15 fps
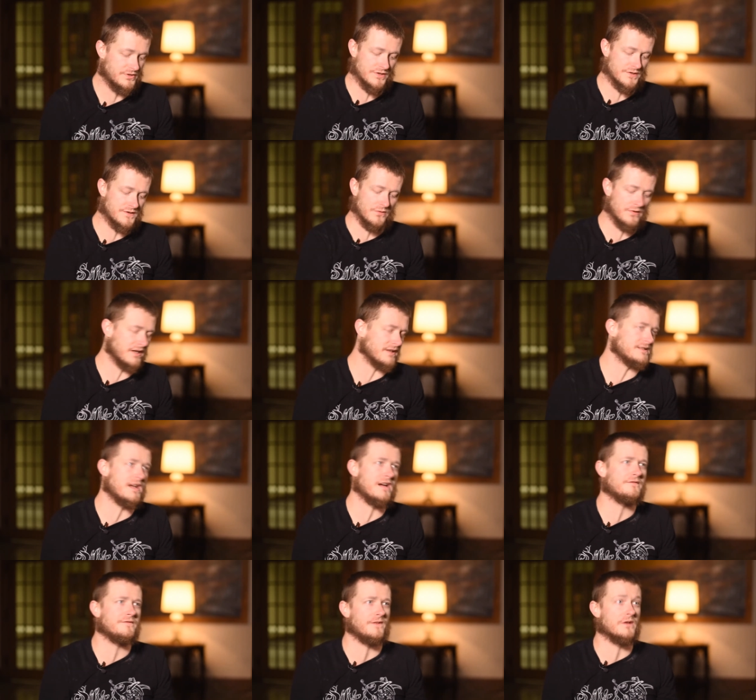just doing it to
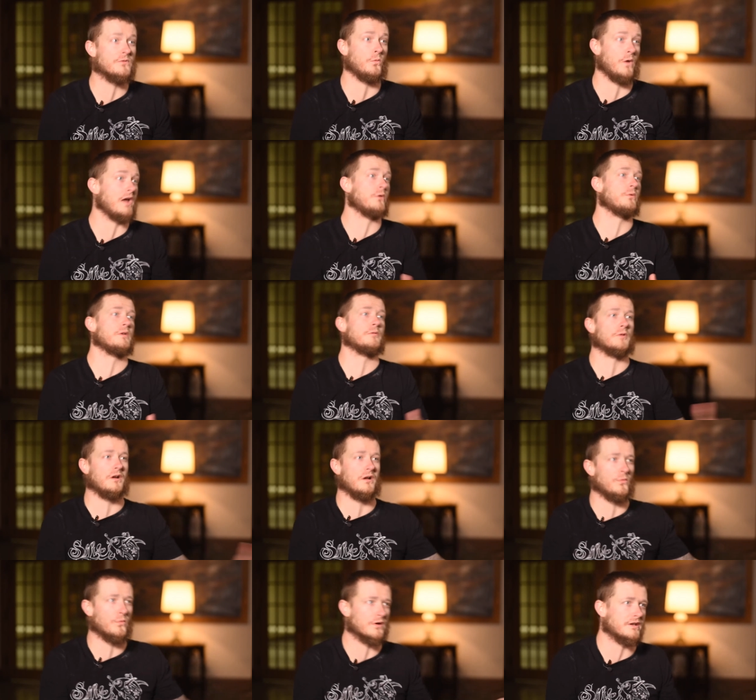have fun while we were
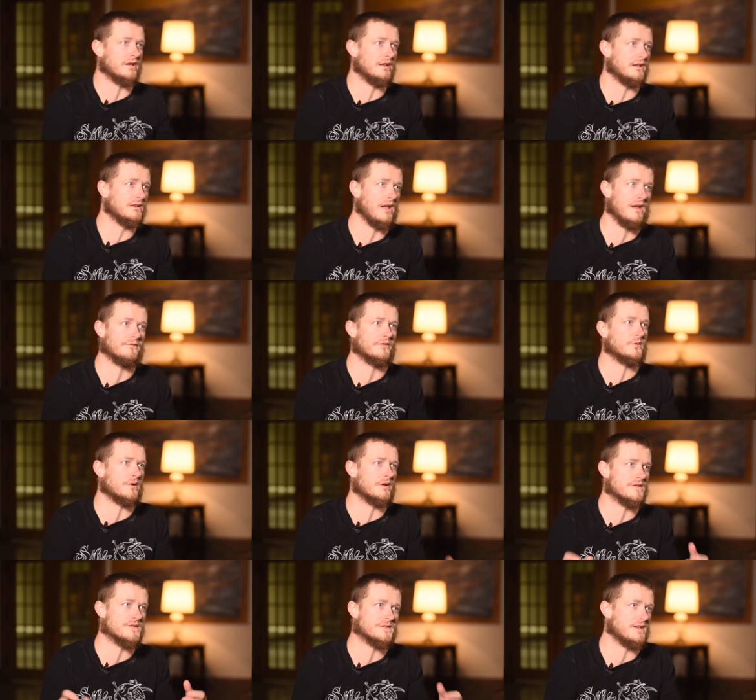all working
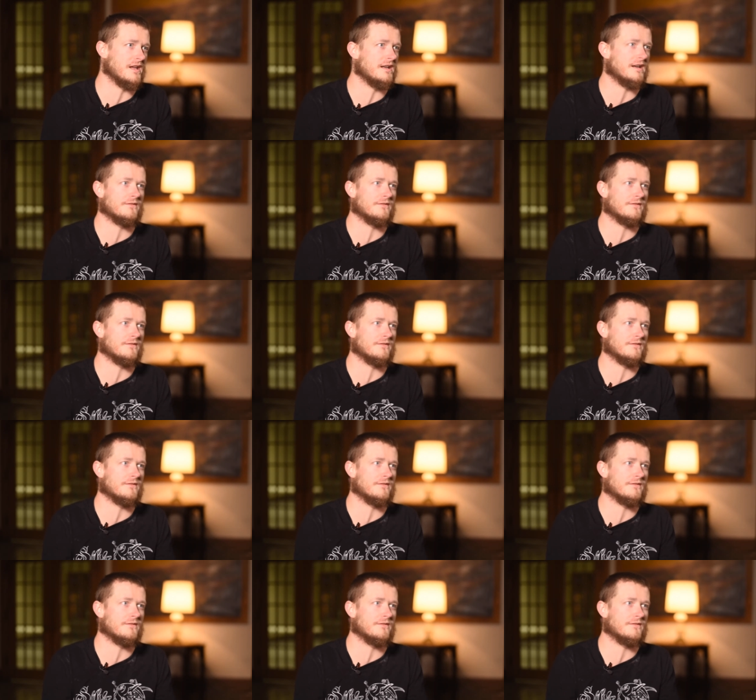everywhere in the state,